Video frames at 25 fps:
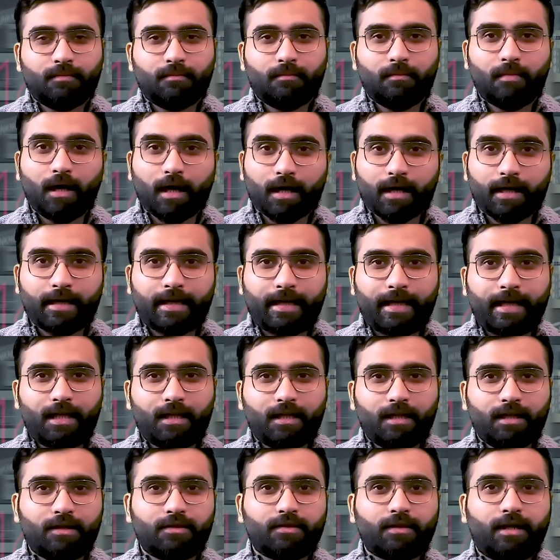Market
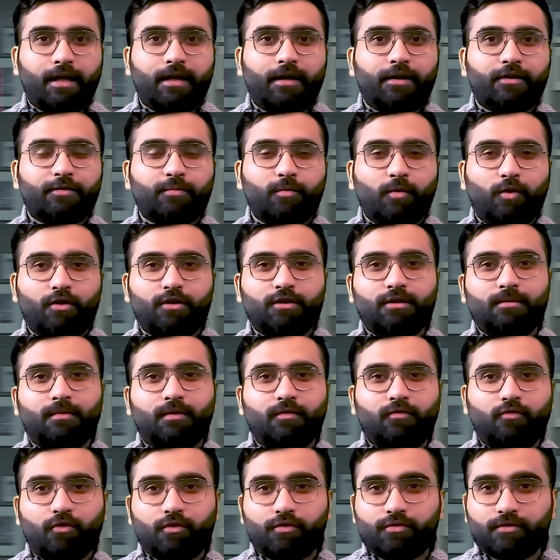analysts are responsible
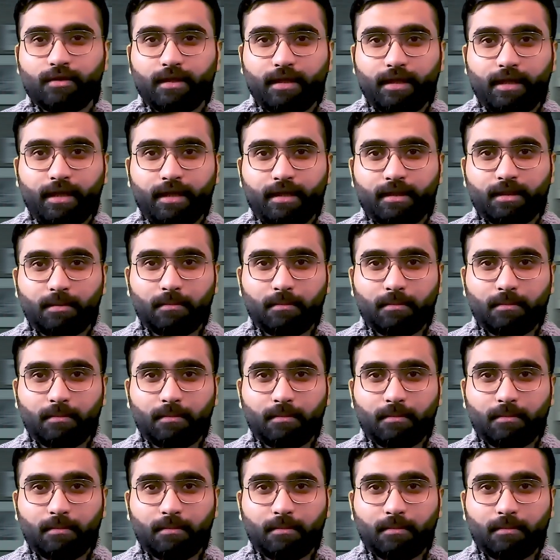for studying the